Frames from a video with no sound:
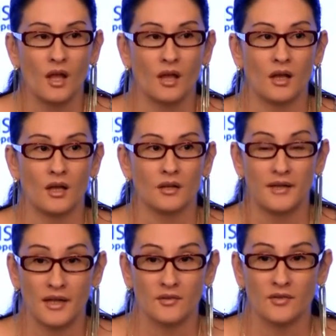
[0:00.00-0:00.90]

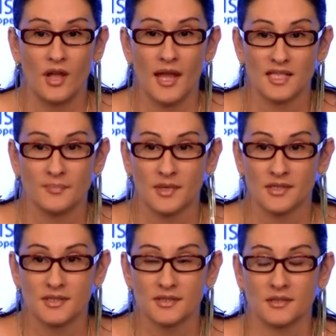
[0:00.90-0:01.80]
There the
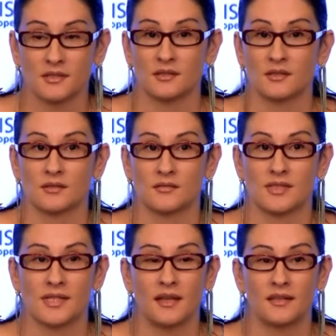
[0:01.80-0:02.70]
experts
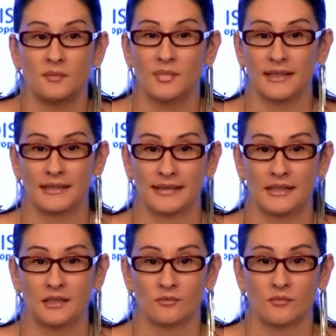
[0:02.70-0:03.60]
said
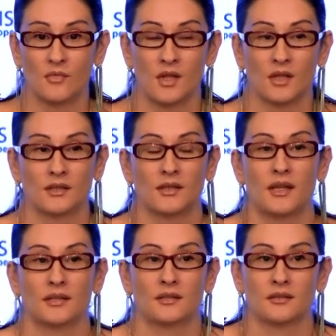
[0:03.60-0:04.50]
immediately
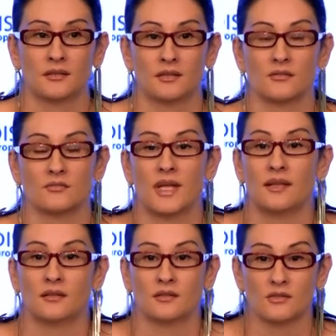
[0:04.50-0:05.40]
that
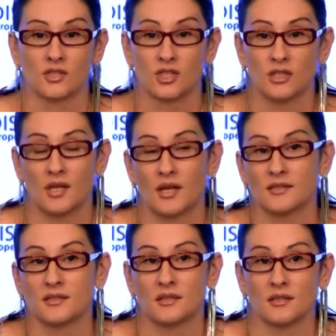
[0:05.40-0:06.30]
that she
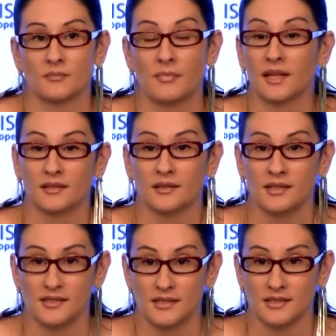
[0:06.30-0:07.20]
has a Batten
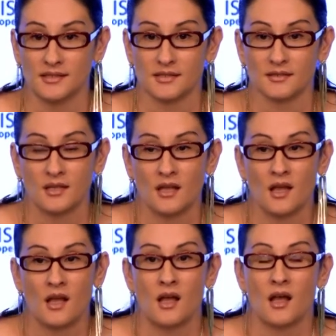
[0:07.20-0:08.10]
disease.
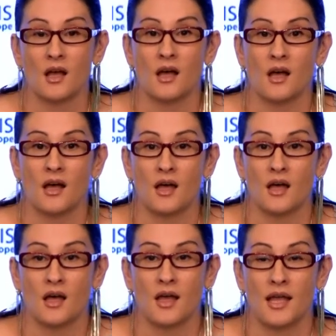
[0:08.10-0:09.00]

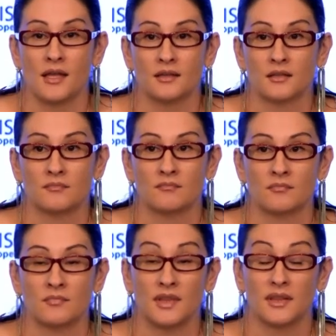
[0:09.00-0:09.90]
And
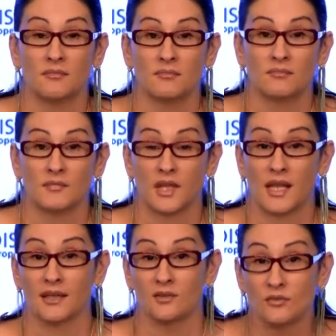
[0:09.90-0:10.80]

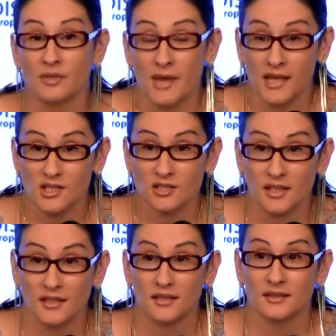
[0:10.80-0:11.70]
can you imagine
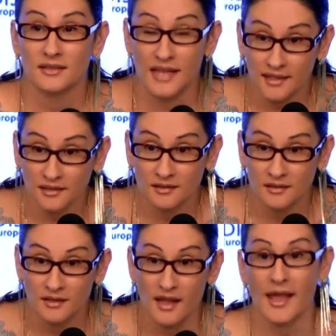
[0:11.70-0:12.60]
that then
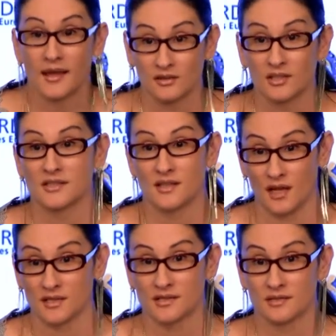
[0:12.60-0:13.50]
agony
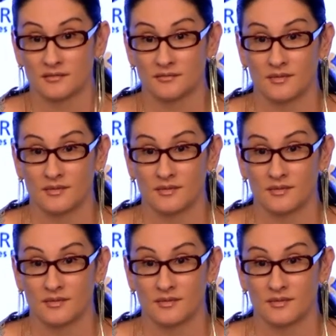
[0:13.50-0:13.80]
starts?